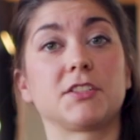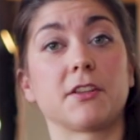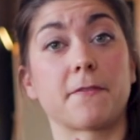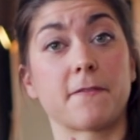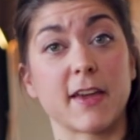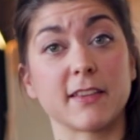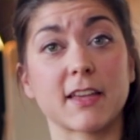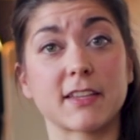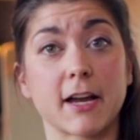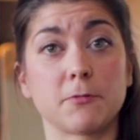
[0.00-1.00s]
The thing
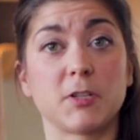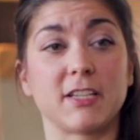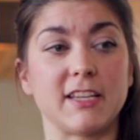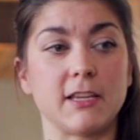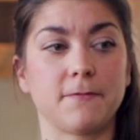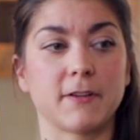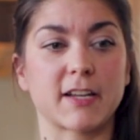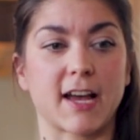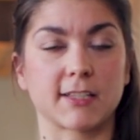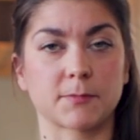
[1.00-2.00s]
that I would
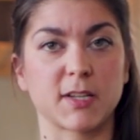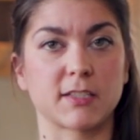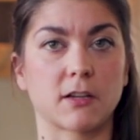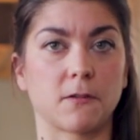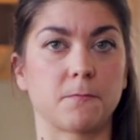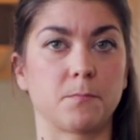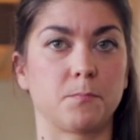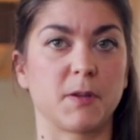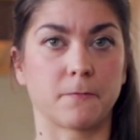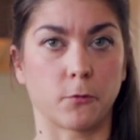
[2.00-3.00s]
even ask
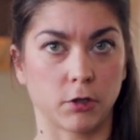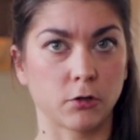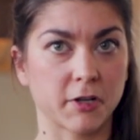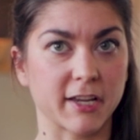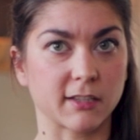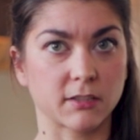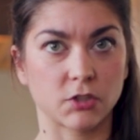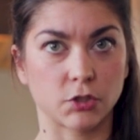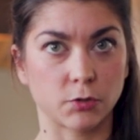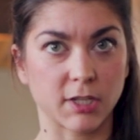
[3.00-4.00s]
myself before looking at the
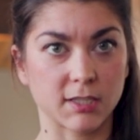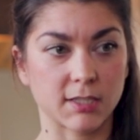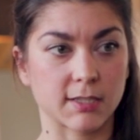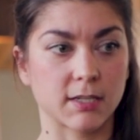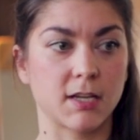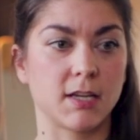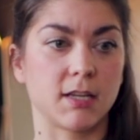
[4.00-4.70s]
students